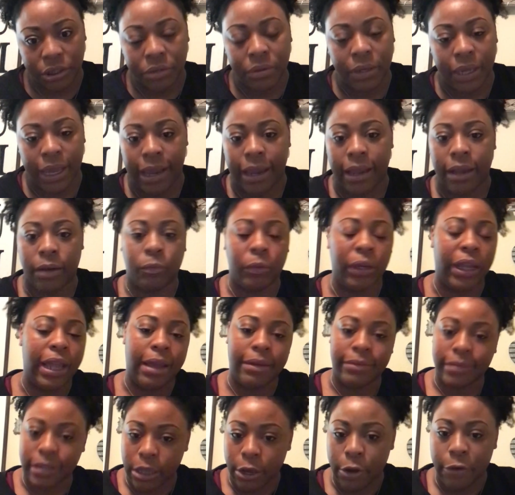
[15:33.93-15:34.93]
You can. We
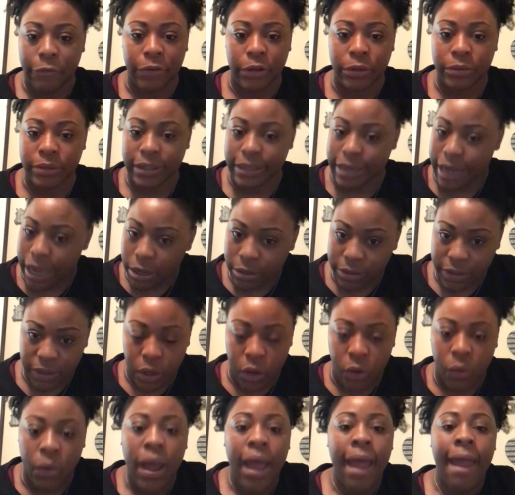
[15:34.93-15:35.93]
have cell phones now,
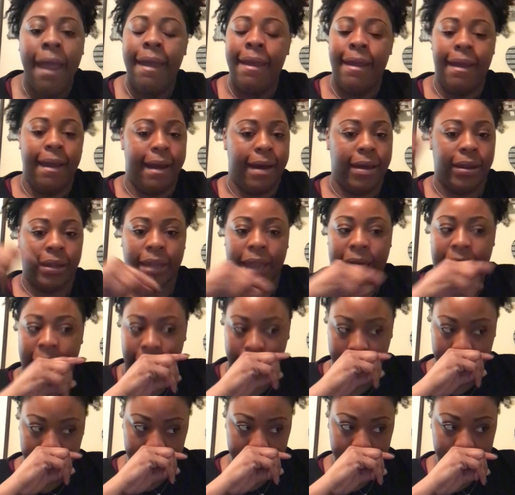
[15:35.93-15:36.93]
so
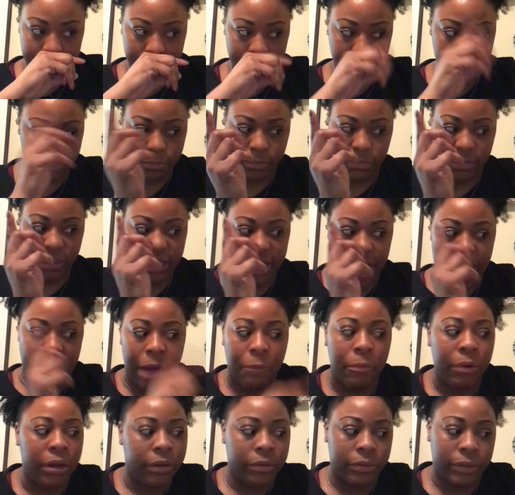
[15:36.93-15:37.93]
I
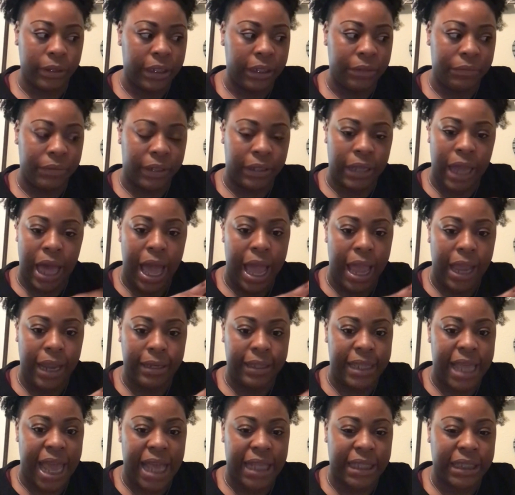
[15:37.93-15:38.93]
won't even
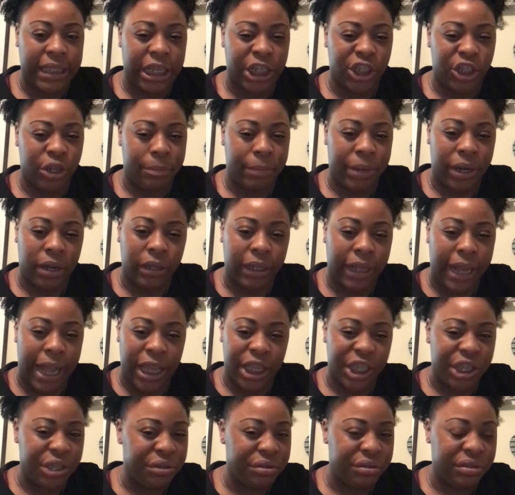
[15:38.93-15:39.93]
lie, that section barely
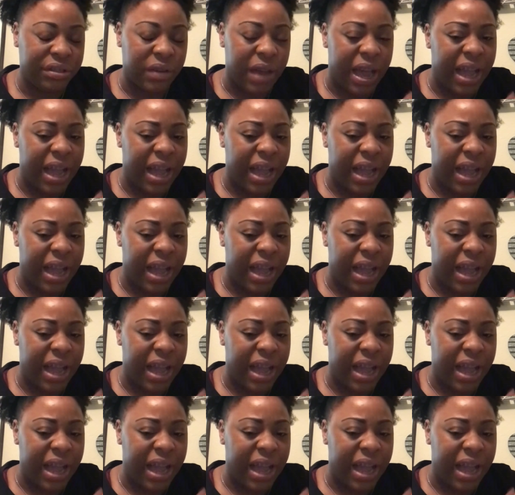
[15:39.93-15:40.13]
got used.